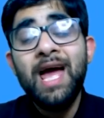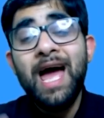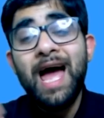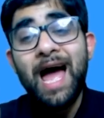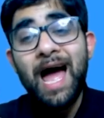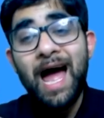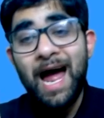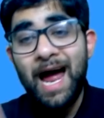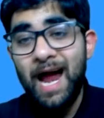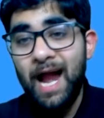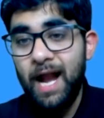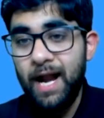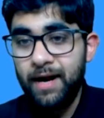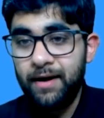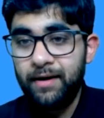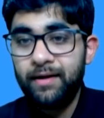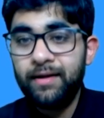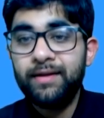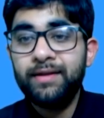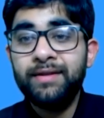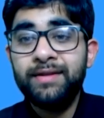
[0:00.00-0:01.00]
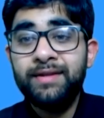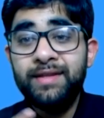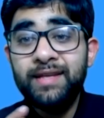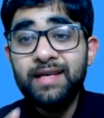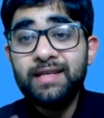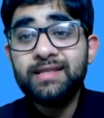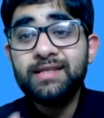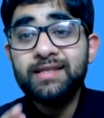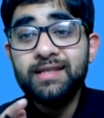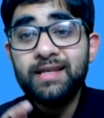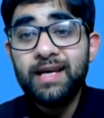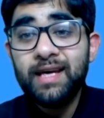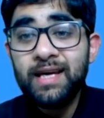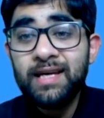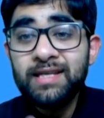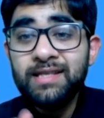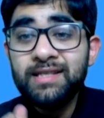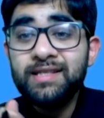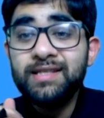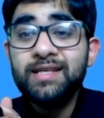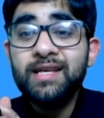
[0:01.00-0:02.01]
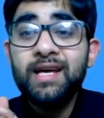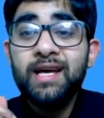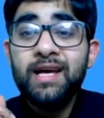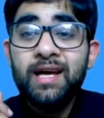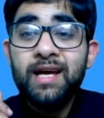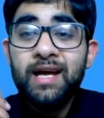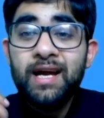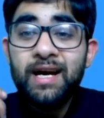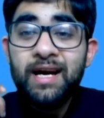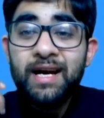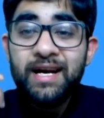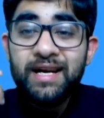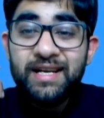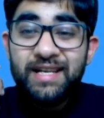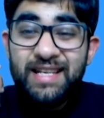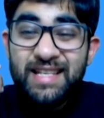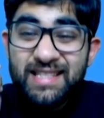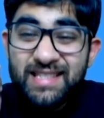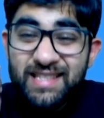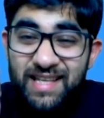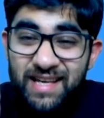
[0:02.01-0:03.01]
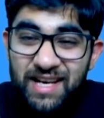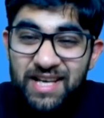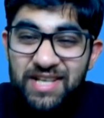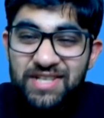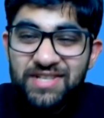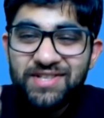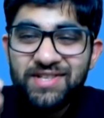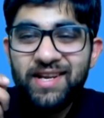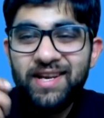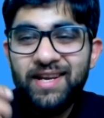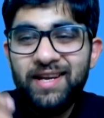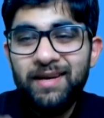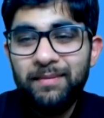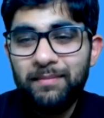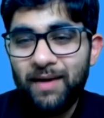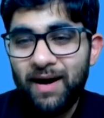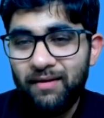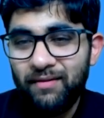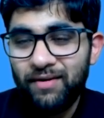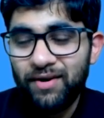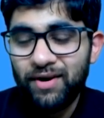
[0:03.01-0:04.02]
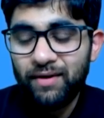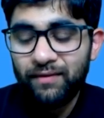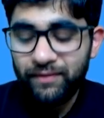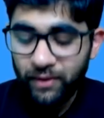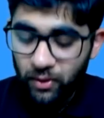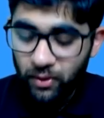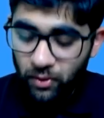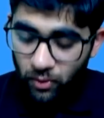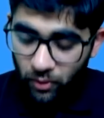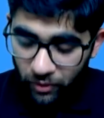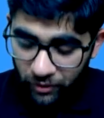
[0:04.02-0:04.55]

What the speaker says: and this is discretionary power of the court.